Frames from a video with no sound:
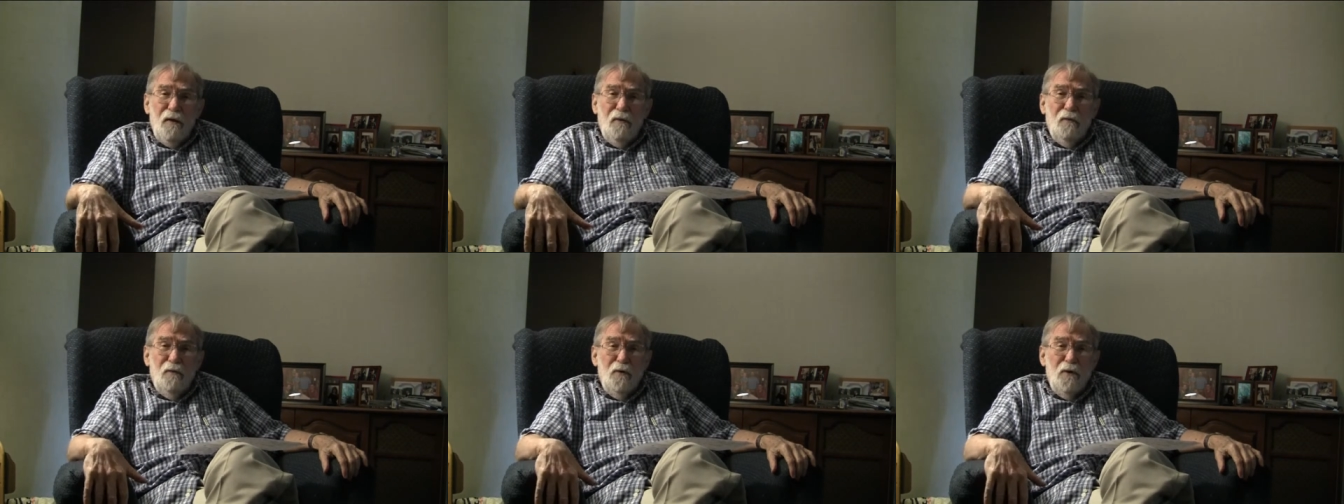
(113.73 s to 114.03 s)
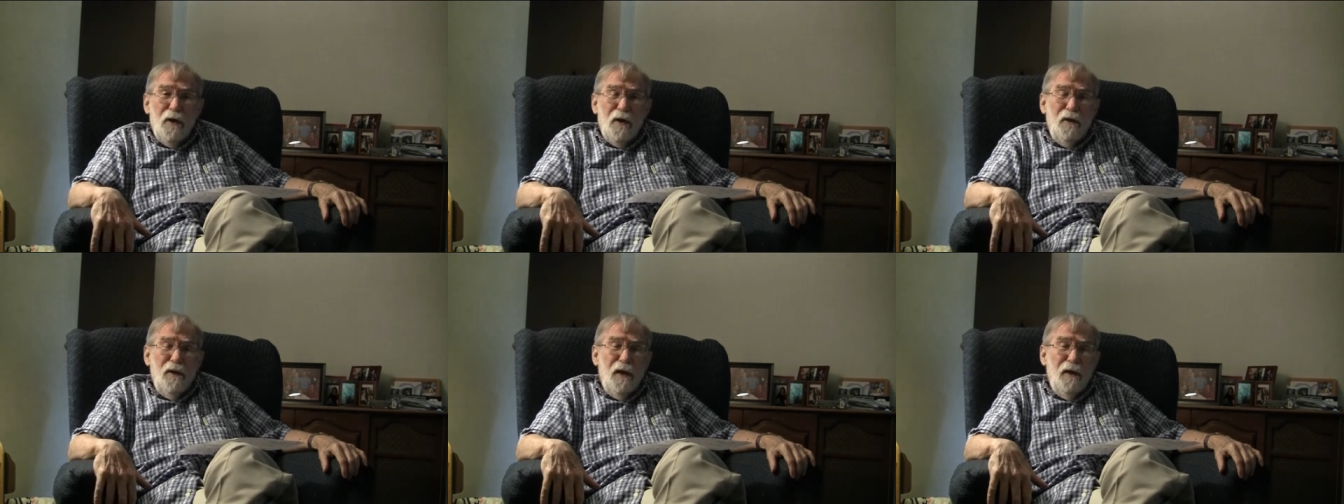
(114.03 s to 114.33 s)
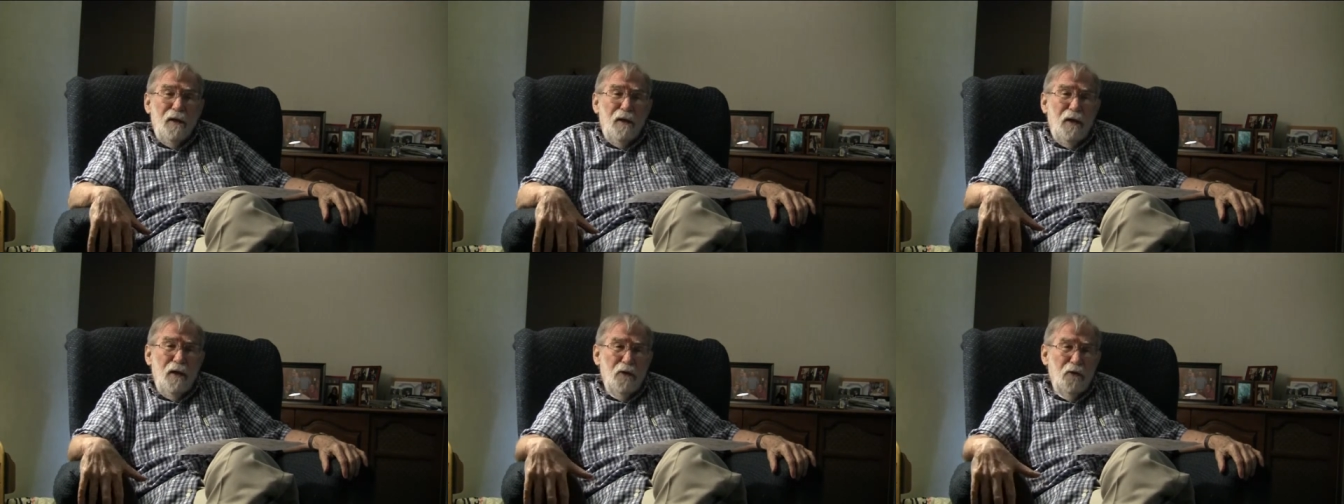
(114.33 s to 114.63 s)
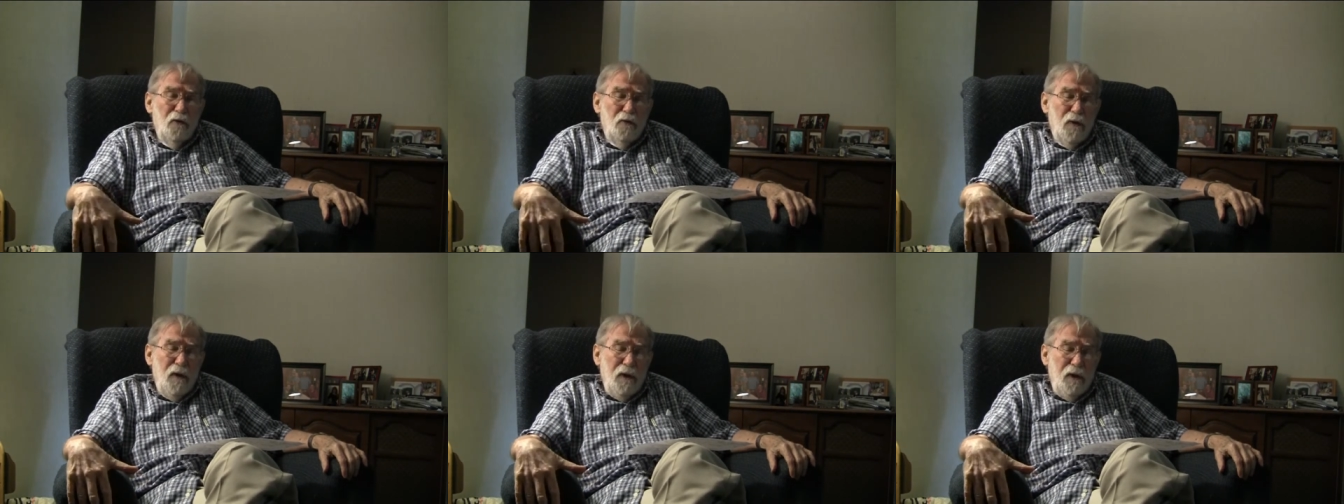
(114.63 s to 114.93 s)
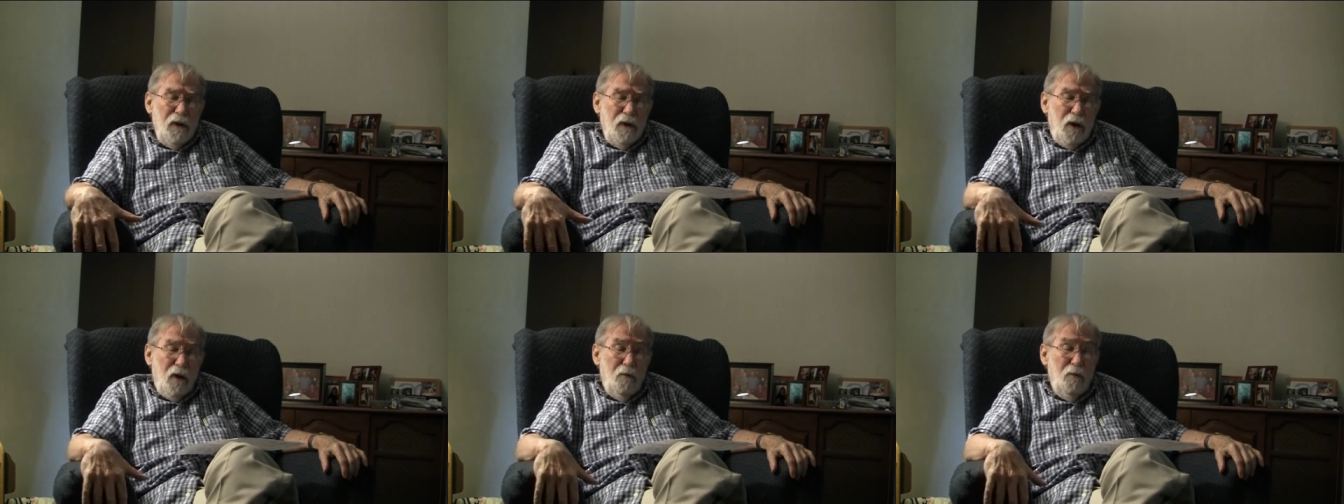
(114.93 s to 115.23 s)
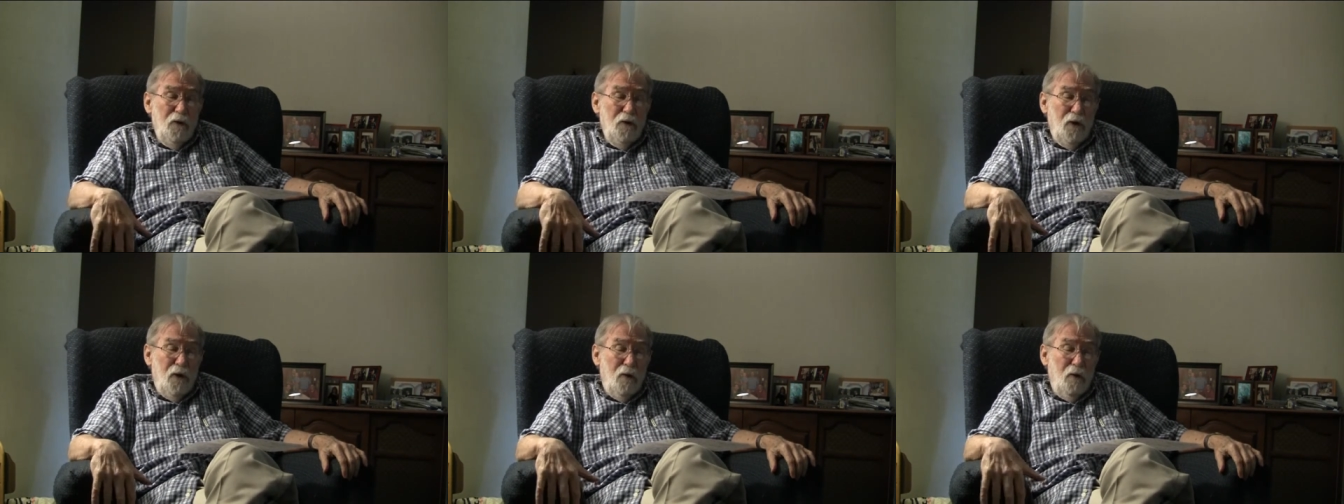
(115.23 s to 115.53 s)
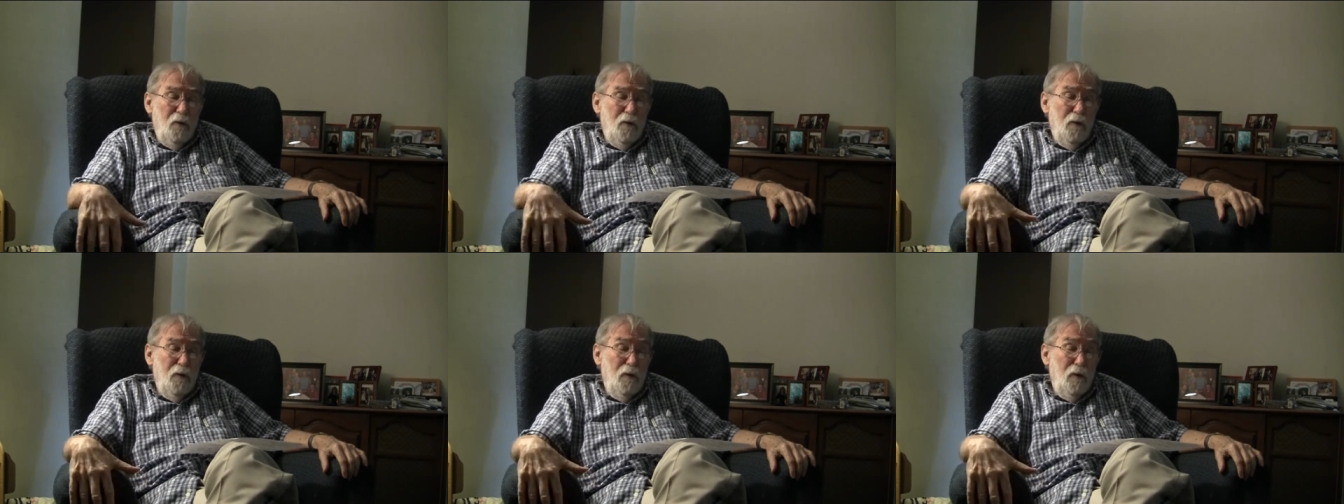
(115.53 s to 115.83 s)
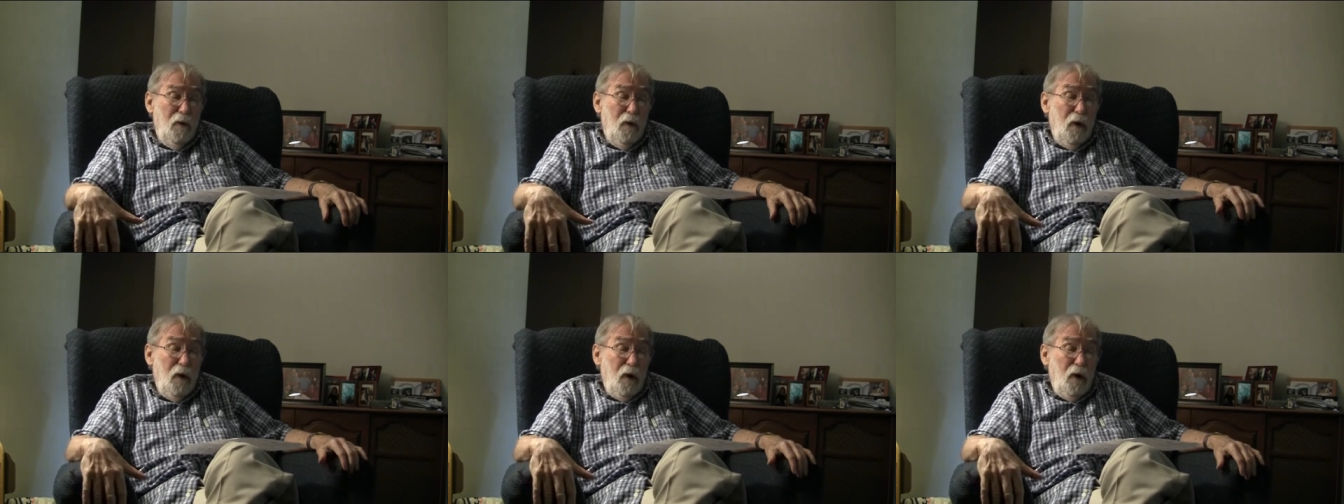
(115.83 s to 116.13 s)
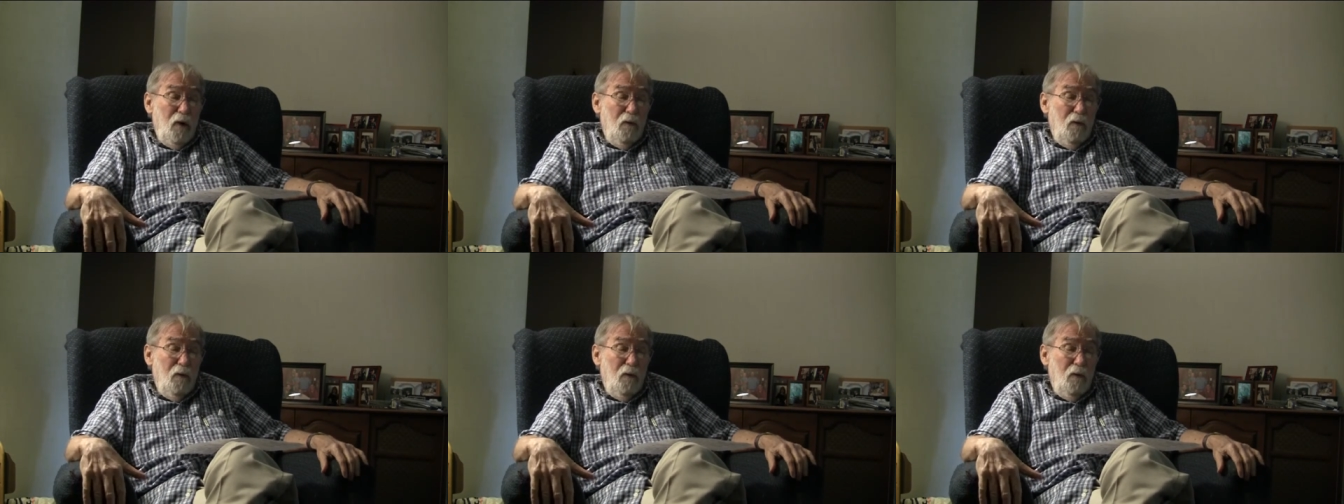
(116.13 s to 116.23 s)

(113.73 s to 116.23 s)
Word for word: You've studied that in history, almost called World,